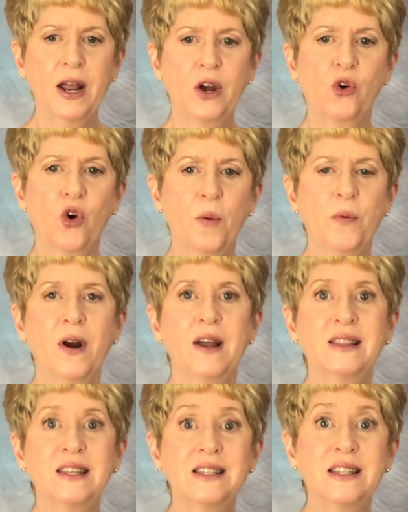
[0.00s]
I incorporate
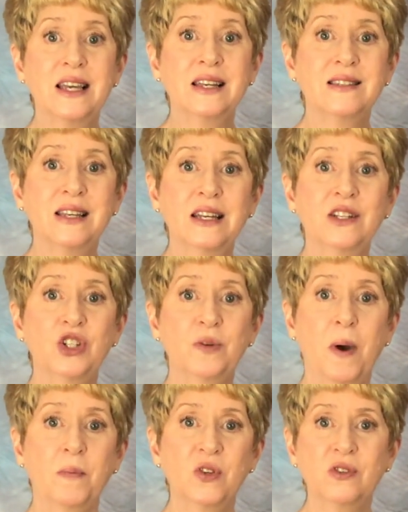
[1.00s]
these things into
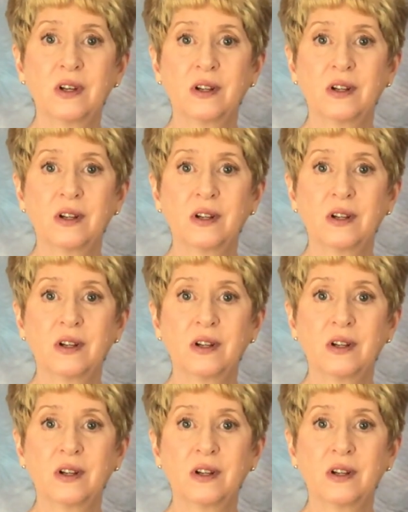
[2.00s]
my music